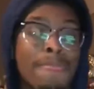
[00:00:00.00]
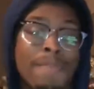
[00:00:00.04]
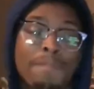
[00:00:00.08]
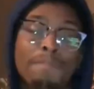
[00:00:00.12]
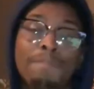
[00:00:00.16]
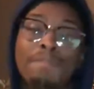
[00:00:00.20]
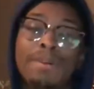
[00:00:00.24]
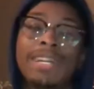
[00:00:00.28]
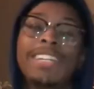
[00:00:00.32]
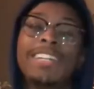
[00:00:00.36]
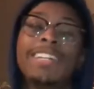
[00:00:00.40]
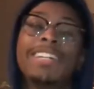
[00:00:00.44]

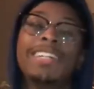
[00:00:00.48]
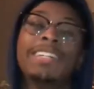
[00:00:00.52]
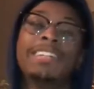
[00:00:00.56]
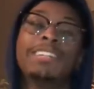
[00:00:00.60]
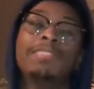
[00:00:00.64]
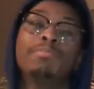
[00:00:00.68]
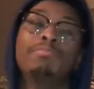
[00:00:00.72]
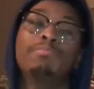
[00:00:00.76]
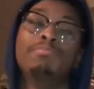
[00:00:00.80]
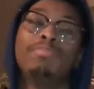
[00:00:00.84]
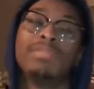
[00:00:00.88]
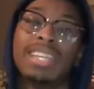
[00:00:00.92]
But
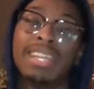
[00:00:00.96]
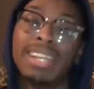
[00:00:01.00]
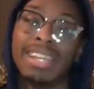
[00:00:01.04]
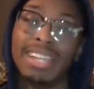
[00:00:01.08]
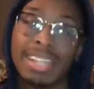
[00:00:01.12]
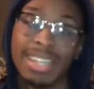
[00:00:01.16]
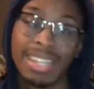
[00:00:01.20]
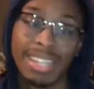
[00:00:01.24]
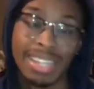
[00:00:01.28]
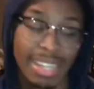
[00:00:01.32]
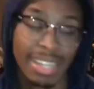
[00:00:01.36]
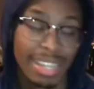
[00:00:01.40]
yeah,
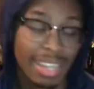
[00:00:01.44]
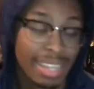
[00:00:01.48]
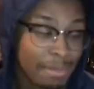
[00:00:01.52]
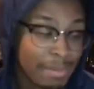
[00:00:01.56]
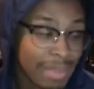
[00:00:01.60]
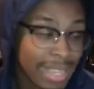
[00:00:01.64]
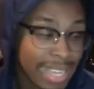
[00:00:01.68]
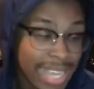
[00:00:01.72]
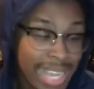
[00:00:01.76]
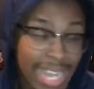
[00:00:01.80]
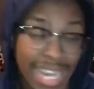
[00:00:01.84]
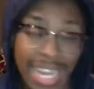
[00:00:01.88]
hey
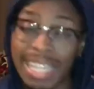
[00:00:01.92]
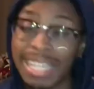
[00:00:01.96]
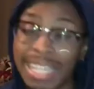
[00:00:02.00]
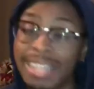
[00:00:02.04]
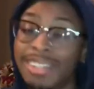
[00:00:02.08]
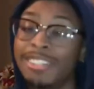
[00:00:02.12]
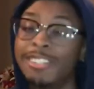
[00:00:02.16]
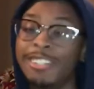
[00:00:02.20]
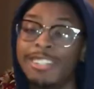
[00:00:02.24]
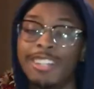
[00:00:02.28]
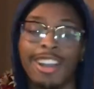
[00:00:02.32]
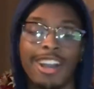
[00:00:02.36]
man, I
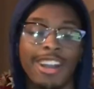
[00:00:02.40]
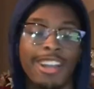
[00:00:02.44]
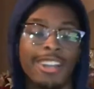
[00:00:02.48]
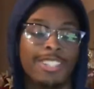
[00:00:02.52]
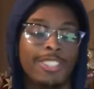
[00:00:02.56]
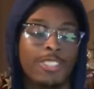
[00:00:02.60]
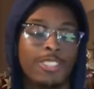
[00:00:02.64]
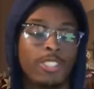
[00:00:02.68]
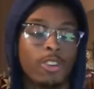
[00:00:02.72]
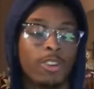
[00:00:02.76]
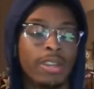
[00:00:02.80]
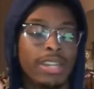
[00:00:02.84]
hope y'all
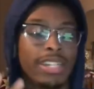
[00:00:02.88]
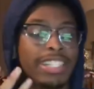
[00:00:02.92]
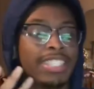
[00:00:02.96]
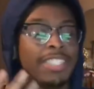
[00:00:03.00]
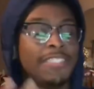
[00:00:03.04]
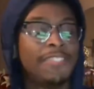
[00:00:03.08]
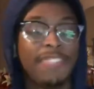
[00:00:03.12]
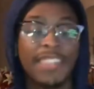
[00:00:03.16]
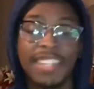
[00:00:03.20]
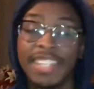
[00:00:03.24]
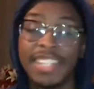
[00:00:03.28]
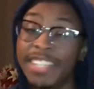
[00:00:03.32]
enjoyed this
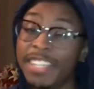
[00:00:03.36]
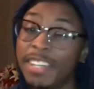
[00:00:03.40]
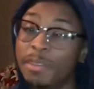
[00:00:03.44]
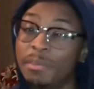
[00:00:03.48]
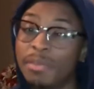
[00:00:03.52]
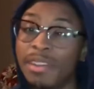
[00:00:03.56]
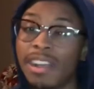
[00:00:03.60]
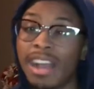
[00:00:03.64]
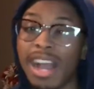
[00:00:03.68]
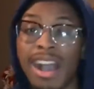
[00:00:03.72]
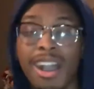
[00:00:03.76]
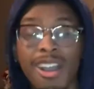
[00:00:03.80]
video,
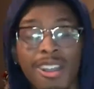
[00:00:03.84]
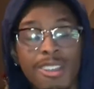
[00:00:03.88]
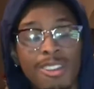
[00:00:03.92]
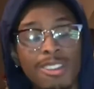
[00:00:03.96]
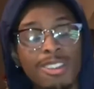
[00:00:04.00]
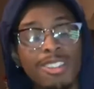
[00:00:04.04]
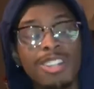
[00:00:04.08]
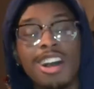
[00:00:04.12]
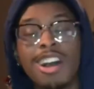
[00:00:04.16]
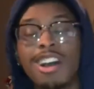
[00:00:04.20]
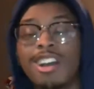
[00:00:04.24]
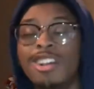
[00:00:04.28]
bro. I
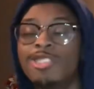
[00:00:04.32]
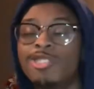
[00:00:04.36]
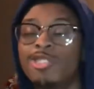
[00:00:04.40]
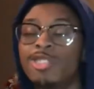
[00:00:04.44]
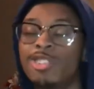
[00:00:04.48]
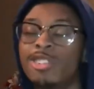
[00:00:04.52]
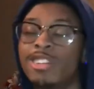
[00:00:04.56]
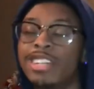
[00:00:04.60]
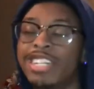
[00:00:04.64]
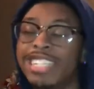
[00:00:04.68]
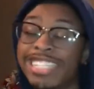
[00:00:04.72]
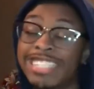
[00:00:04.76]
hope y'all
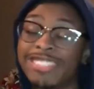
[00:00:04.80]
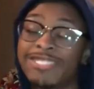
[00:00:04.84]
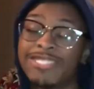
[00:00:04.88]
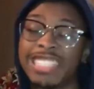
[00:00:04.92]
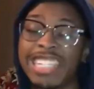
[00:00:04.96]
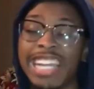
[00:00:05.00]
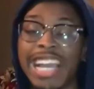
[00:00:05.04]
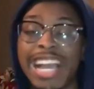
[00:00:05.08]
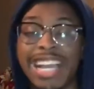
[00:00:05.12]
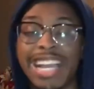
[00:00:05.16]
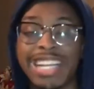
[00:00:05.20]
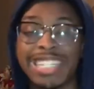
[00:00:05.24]
enjoyed this
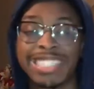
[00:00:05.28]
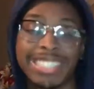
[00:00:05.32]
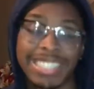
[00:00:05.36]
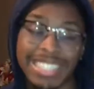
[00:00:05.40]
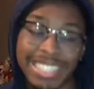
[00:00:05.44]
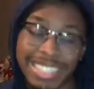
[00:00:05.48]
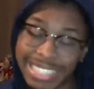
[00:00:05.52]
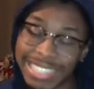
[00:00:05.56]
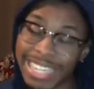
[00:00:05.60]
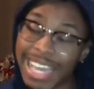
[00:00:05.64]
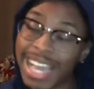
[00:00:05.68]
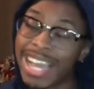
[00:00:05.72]
reaction,
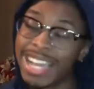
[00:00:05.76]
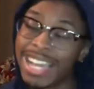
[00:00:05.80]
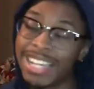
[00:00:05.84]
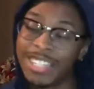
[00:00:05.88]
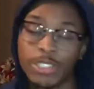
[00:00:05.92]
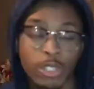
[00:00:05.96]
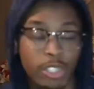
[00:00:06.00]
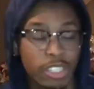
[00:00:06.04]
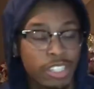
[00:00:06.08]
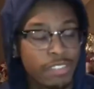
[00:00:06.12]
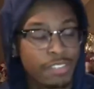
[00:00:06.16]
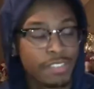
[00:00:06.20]
cause I
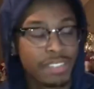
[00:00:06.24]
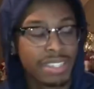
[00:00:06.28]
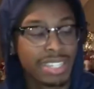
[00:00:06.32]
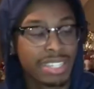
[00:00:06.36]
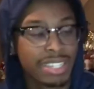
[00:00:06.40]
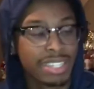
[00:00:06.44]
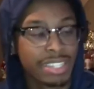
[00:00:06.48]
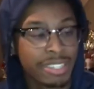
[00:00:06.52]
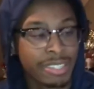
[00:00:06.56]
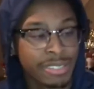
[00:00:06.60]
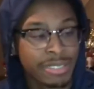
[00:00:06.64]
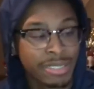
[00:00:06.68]
enjoyed the
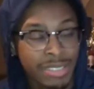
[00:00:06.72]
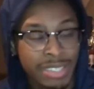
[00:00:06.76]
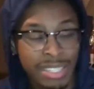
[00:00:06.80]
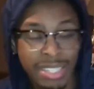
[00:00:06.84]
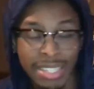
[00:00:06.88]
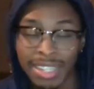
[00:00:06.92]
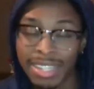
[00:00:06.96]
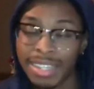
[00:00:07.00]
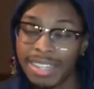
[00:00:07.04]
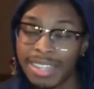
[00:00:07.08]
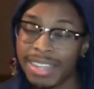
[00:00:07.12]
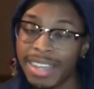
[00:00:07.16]
video.
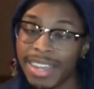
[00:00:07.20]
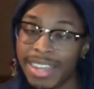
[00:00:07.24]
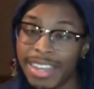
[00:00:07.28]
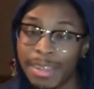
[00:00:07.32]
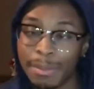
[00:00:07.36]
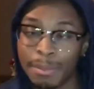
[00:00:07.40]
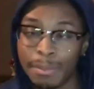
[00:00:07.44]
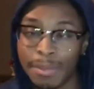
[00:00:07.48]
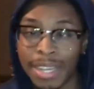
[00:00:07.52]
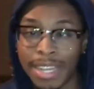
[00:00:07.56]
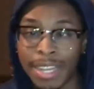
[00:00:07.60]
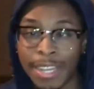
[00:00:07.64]
Hey
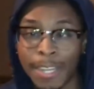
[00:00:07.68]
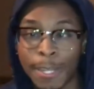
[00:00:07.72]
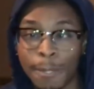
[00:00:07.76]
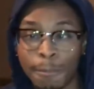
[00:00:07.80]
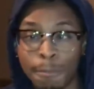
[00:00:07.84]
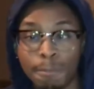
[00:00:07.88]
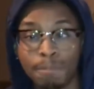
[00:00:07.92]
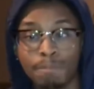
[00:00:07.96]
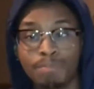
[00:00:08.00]
man.